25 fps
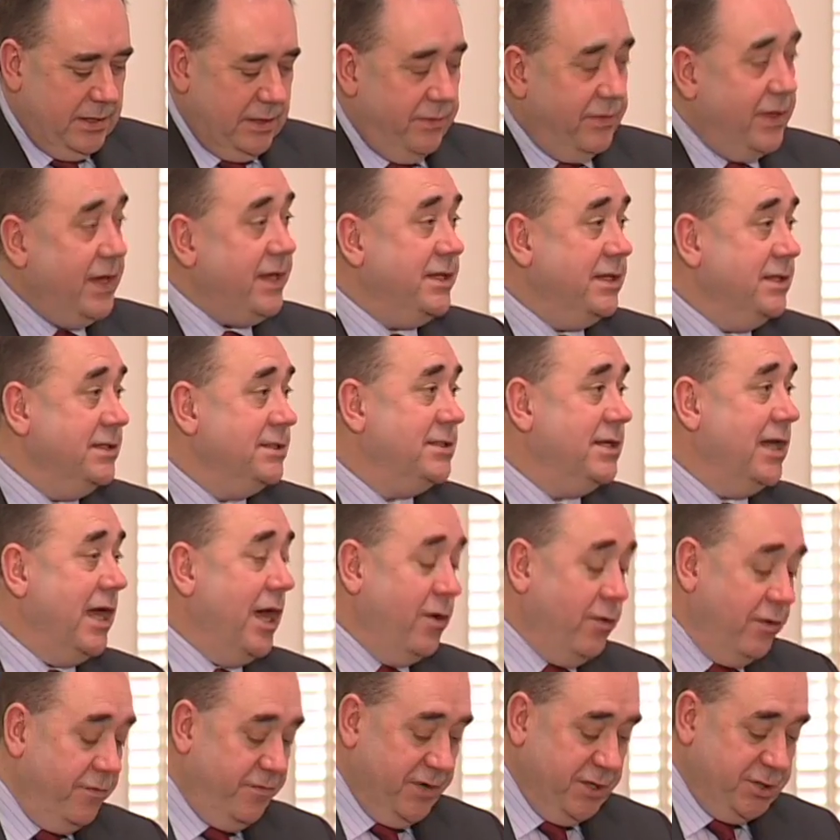That is
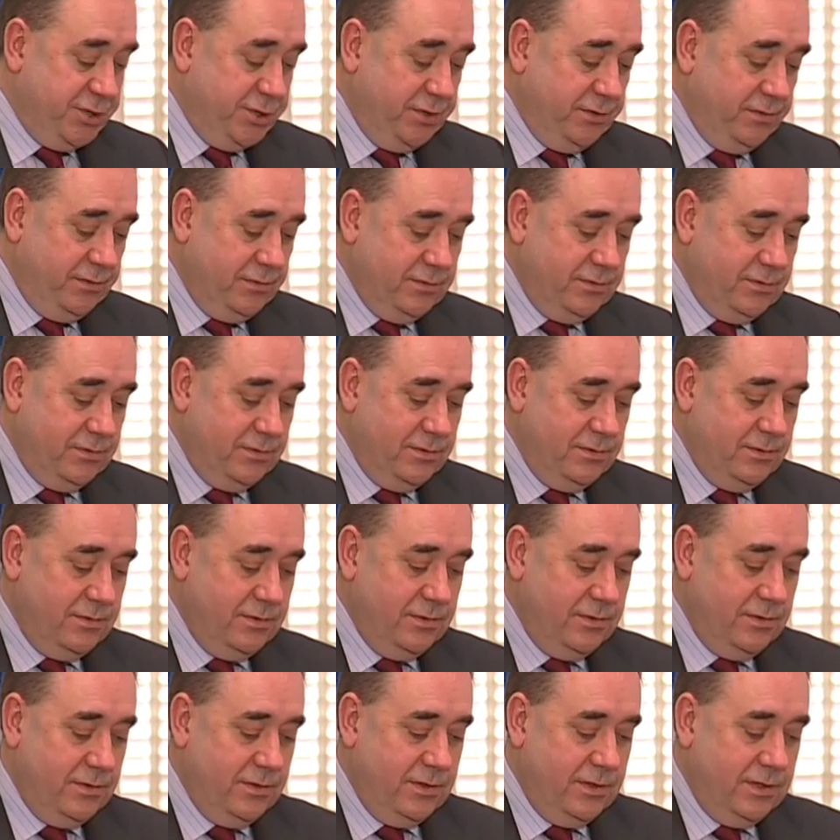our vision.
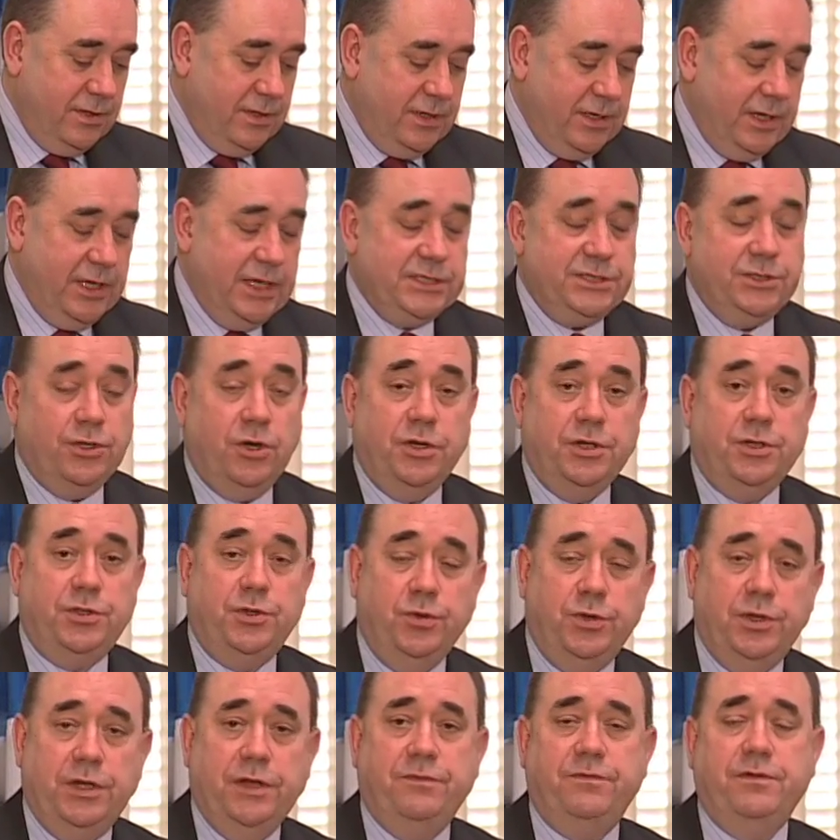It's not
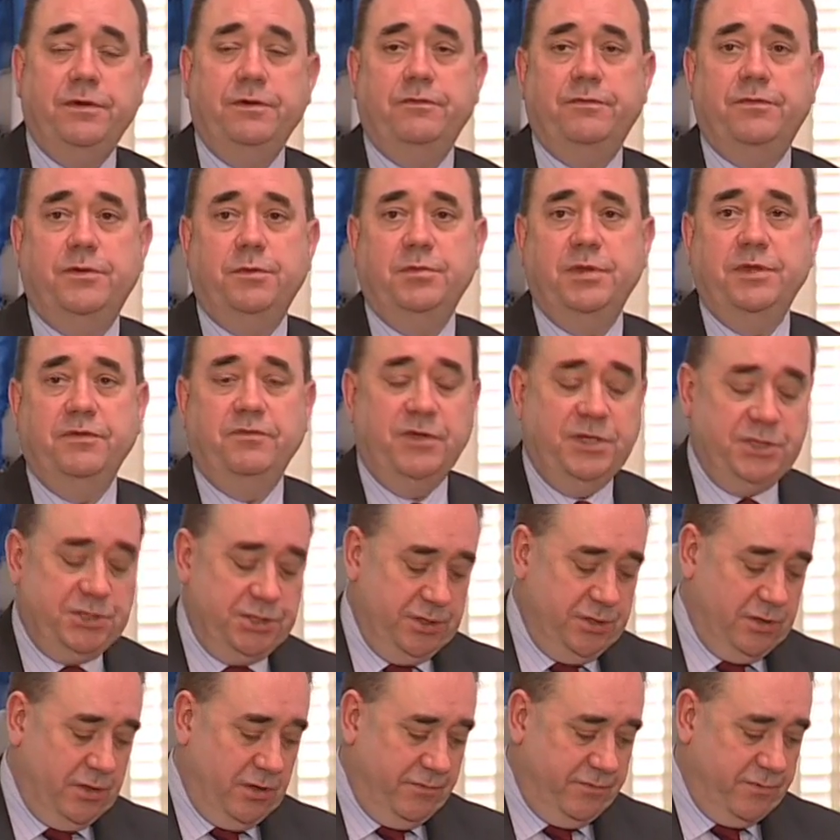too different from the
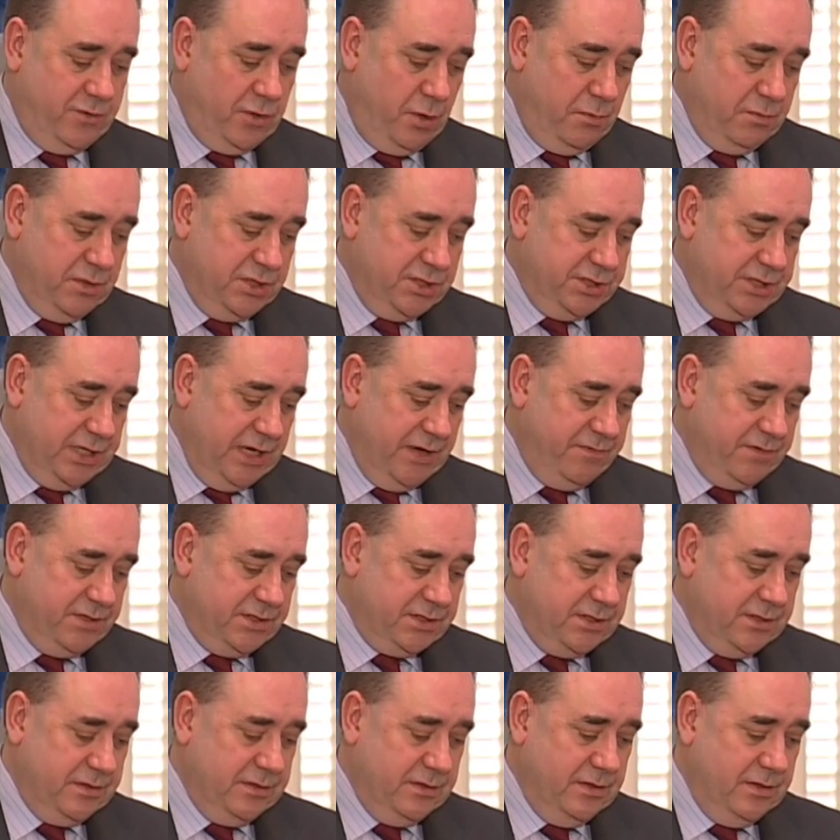vision of Thomas
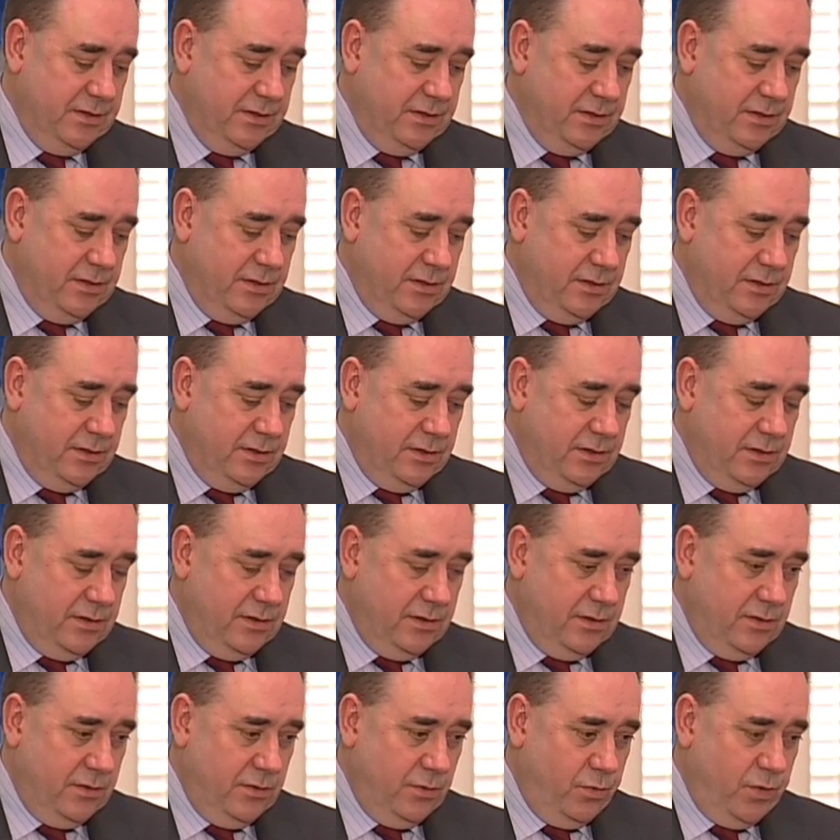Jefferson
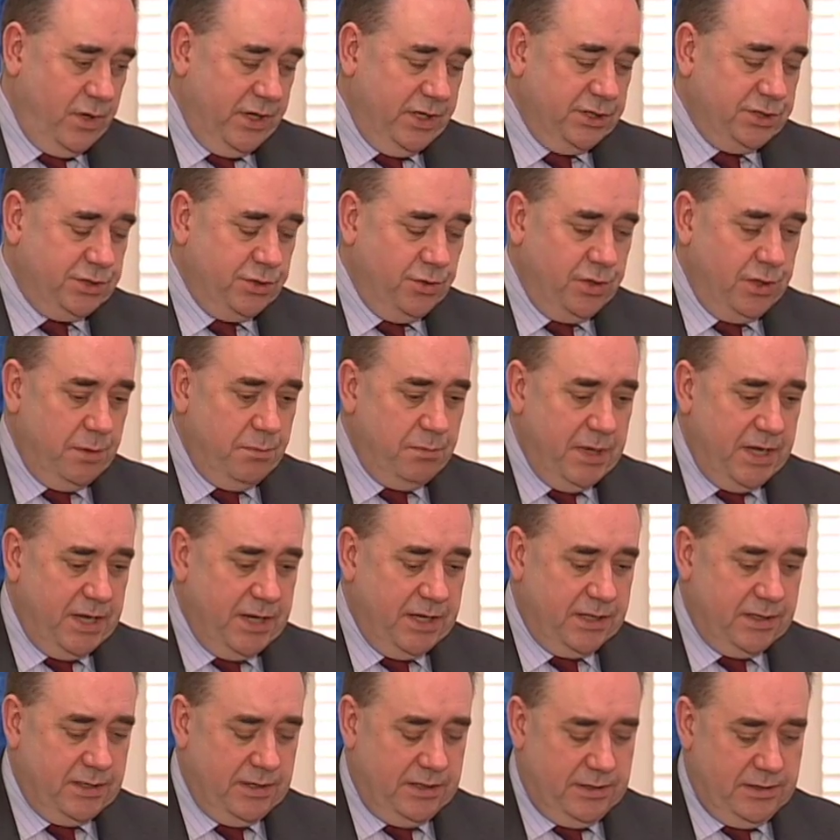when he showed
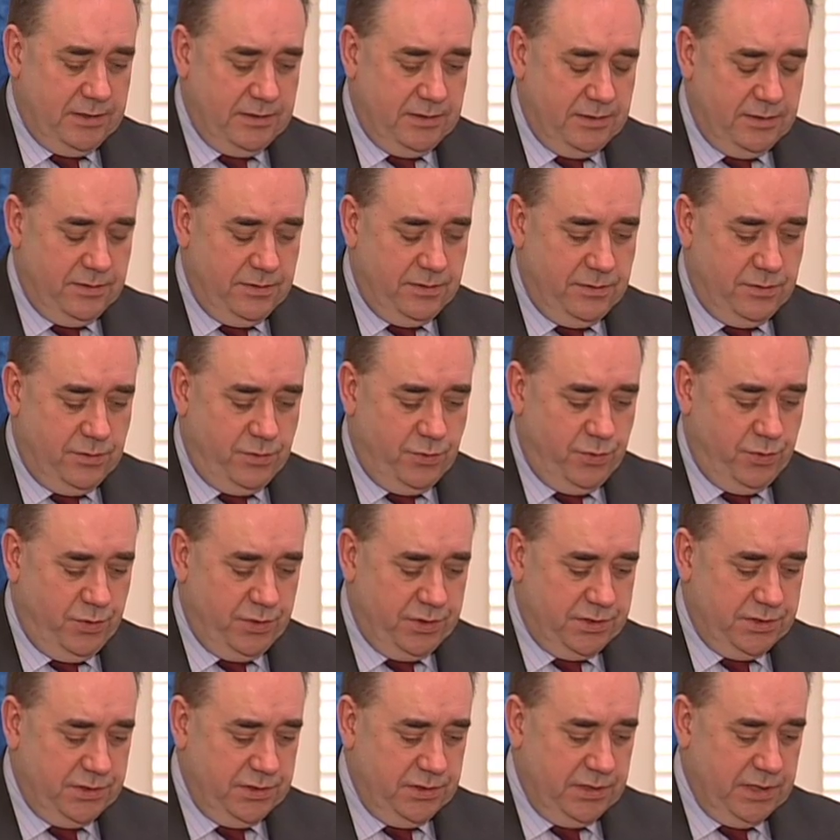America the
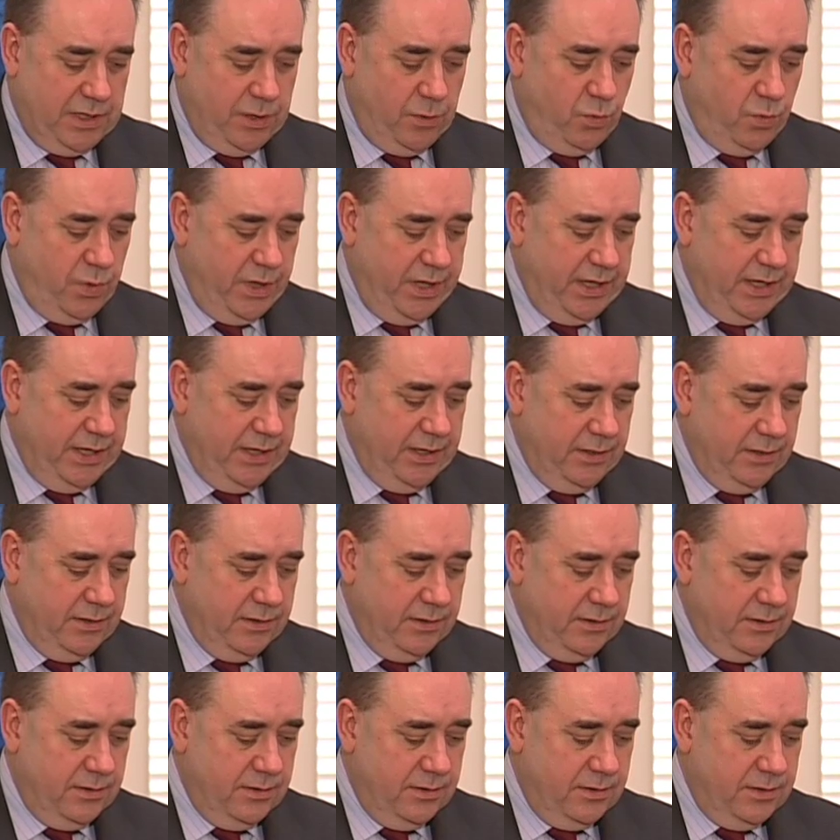route and way
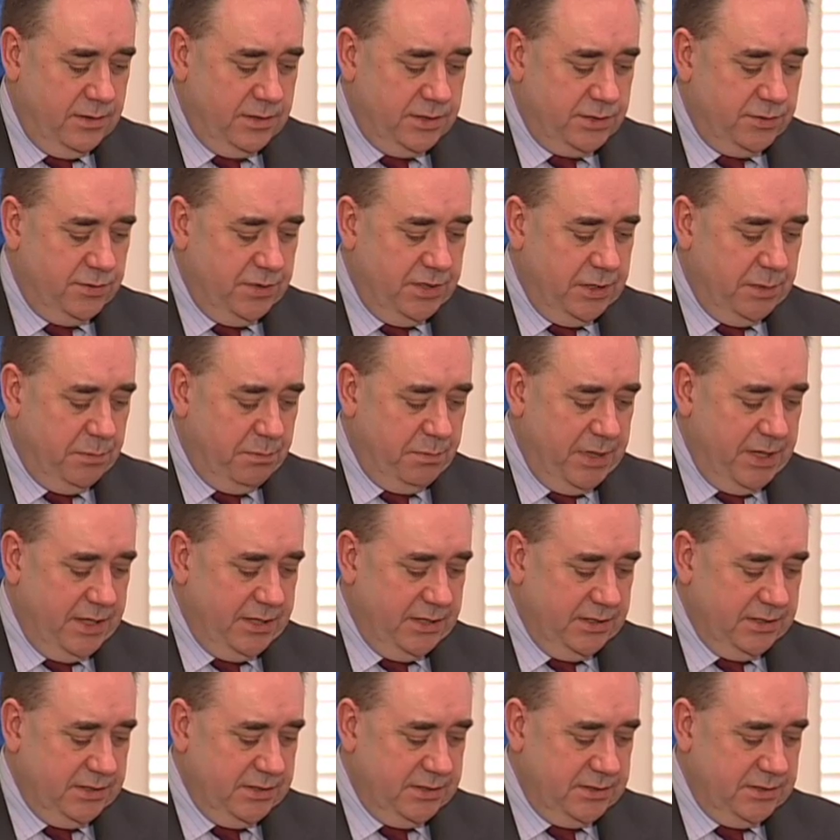to
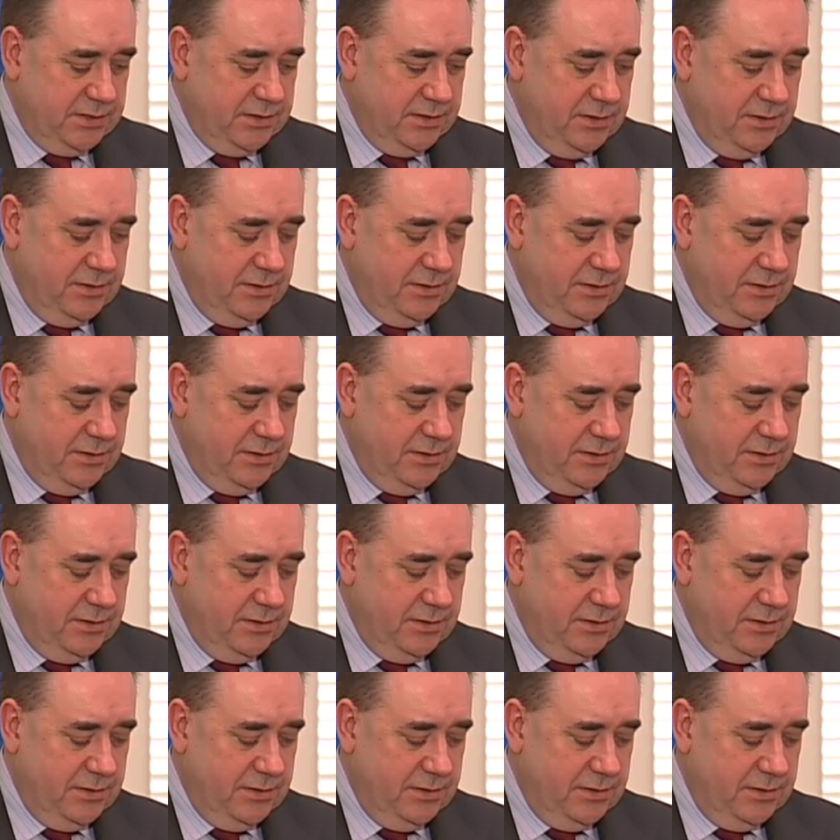independence.